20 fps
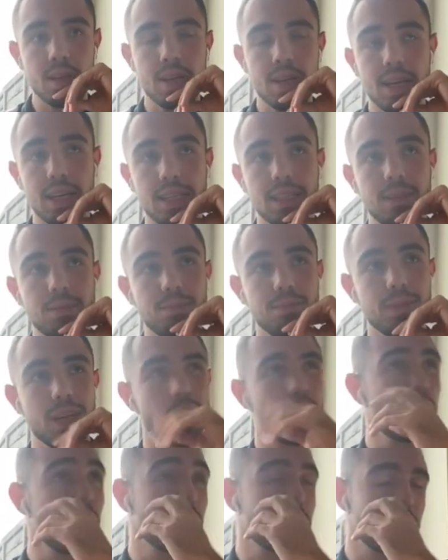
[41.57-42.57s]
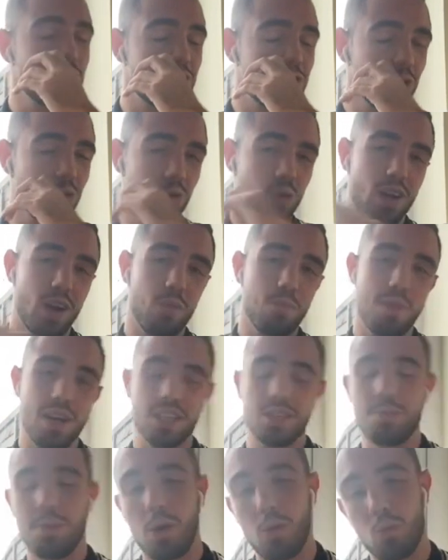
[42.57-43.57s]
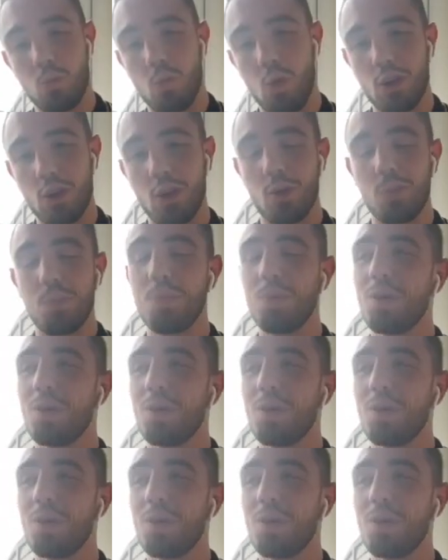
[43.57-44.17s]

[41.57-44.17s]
And I always used to go down, mess about and whatnot.